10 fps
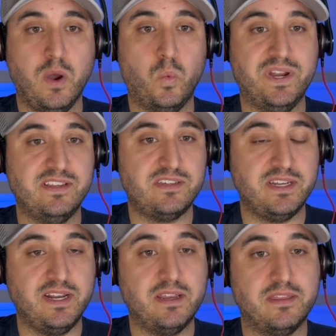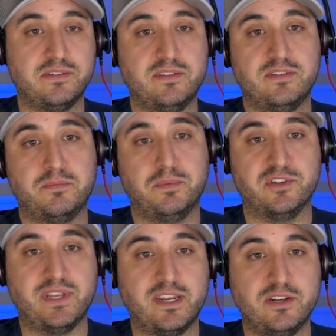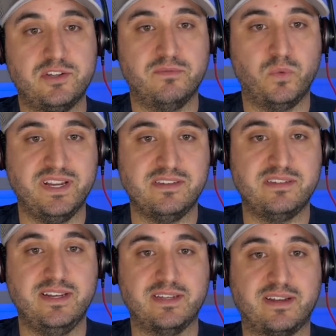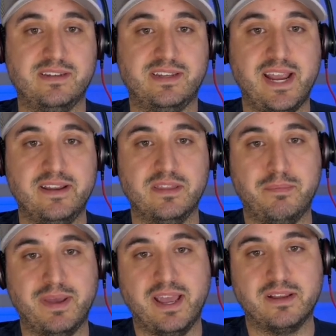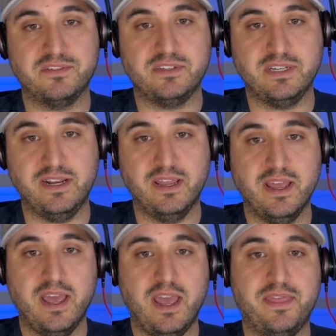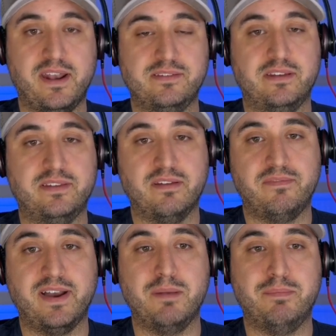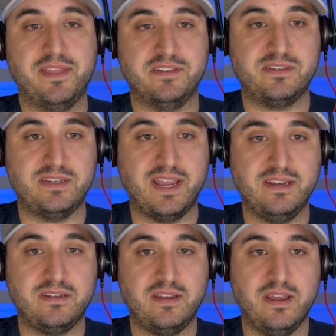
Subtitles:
Weed seed, this is the percentage of weed seeds that contain in the bag of seed that is identified by the state.